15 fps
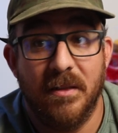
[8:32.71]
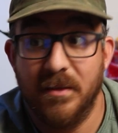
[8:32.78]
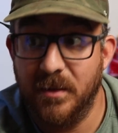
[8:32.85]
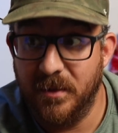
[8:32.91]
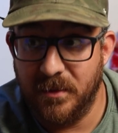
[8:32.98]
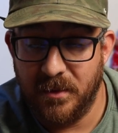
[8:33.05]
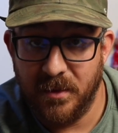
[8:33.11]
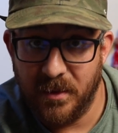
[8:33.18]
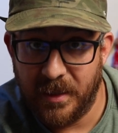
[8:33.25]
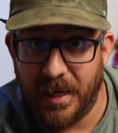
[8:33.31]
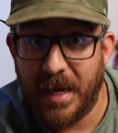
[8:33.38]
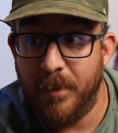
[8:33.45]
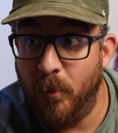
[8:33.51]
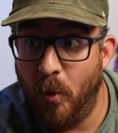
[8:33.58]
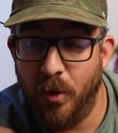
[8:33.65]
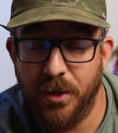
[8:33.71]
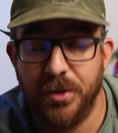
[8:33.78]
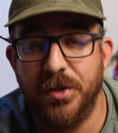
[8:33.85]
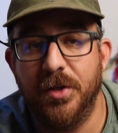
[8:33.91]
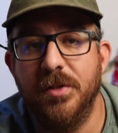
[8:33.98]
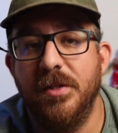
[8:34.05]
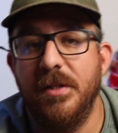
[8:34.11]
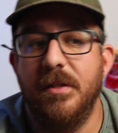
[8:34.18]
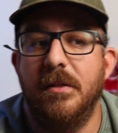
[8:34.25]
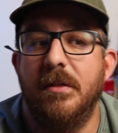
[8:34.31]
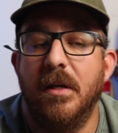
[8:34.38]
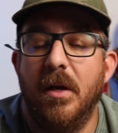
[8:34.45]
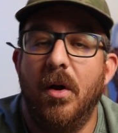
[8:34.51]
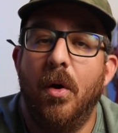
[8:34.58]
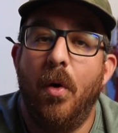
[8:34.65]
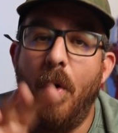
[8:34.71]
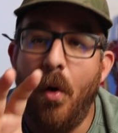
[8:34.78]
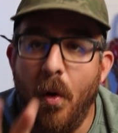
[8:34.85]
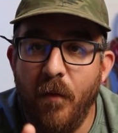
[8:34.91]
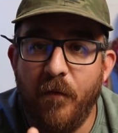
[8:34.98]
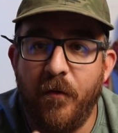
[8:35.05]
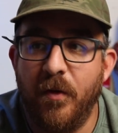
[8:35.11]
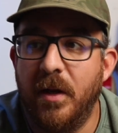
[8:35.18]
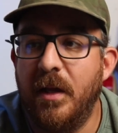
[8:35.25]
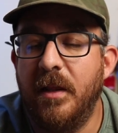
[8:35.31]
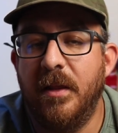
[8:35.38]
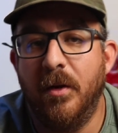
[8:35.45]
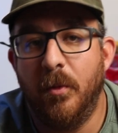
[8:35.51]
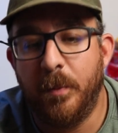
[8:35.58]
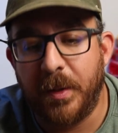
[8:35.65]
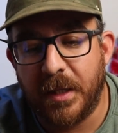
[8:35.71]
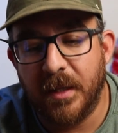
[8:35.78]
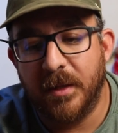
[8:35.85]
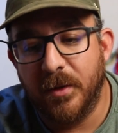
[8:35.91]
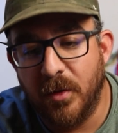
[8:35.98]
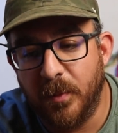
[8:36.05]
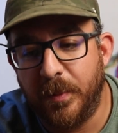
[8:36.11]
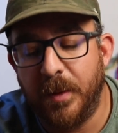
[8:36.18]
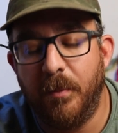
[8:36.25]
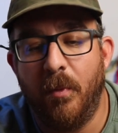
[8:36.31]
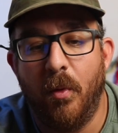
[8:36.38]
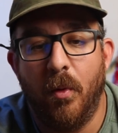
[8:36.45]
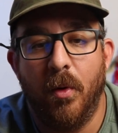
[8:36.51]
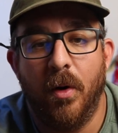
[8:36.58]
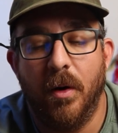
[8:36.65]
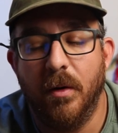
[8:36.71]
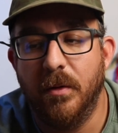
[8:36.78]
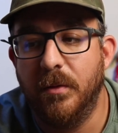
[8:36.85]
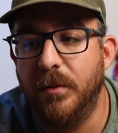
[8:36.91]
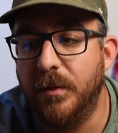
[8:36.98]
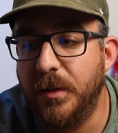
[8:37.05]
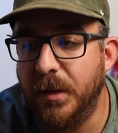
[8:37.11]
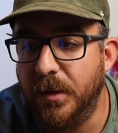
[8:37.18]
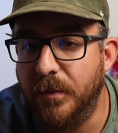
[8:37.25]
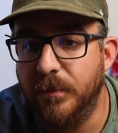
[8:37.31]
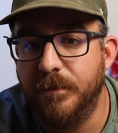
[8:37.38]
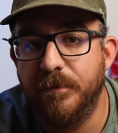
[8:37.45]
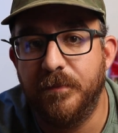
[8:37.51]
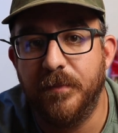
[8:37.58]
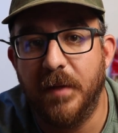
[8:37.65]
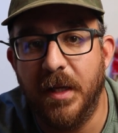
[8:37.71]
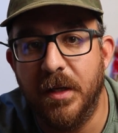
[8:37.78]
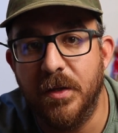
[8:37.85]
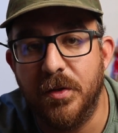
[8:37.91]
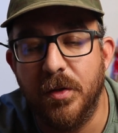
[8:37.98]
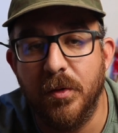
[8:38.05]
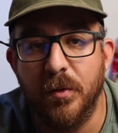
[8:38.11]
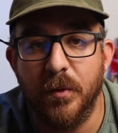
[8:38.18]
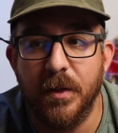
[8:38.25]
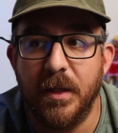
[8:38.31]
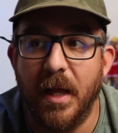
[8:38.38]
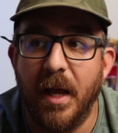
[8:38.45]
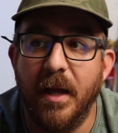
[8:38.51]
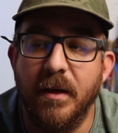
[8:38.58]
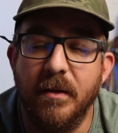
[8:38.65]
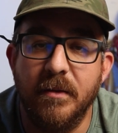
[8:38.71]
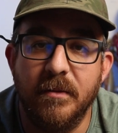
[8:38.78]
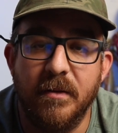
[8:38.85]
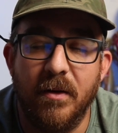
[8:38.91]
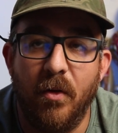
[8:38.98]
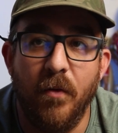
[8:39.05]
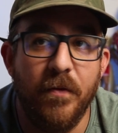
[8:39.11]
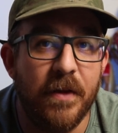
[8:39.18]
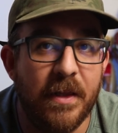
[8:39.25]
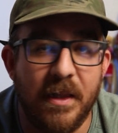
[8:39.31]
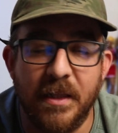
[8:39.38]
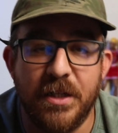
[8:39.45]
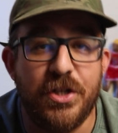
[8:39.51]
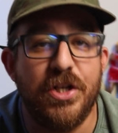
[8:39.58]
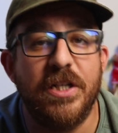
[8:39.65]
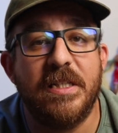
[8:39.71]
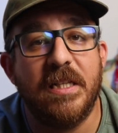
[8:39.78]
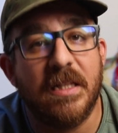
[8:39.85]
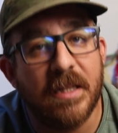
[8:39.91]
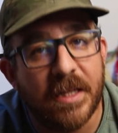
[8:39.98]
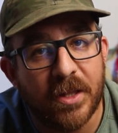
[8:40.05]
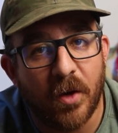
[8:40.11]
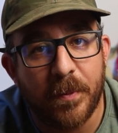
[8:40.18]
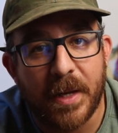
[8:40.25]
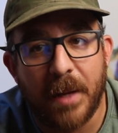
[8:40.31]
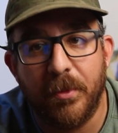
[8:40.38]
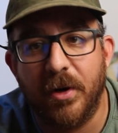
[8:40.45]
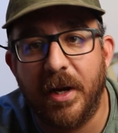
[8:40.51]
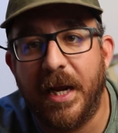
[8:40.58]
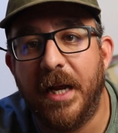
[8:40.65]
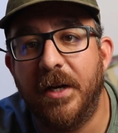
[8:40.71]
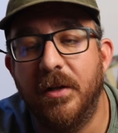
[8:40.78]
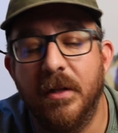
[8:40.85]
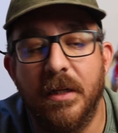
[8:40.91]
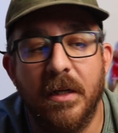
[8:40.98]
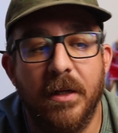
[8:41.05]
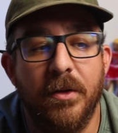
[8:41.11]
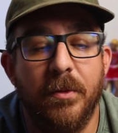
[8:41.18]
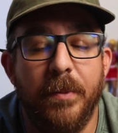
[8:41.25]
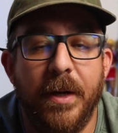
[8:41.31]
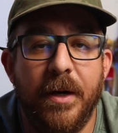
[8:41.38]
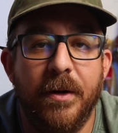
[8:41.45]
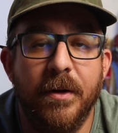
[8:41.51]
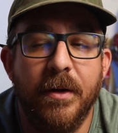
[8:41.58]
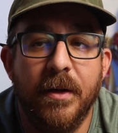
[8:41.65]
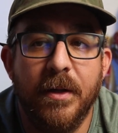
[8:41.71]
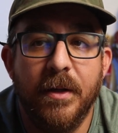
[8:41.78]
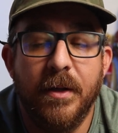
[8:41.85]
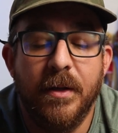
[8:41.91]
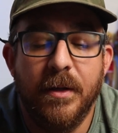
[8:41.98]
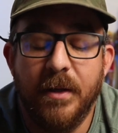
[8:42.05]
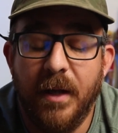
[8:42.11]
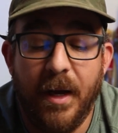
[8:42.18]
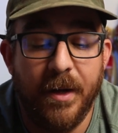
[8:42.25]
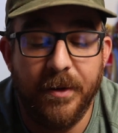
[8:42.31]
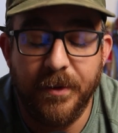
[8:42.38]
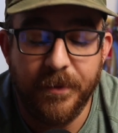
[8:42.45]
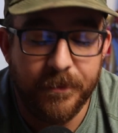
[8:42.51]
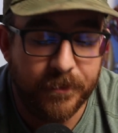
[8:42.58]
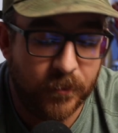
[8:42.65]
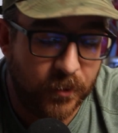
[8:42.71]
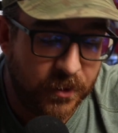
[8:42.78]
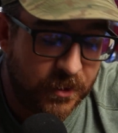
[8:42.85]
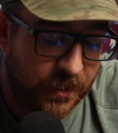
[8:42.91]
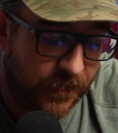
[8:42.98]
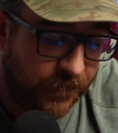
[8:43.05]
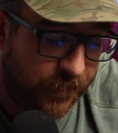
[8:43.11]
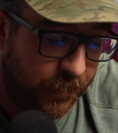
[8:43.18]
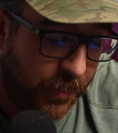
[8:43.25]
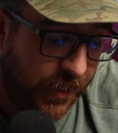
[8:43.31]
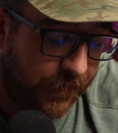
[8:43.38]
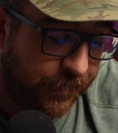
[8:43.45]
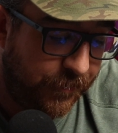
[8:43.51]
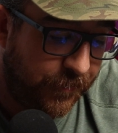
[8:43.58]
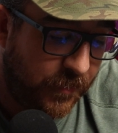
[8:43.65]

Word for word: the the game worn jerseys. Hopefully, they'll be a little bit more, you know, in tune with that hopefully logistically they'll be able to handle it a little better. I don't know. We'll see. But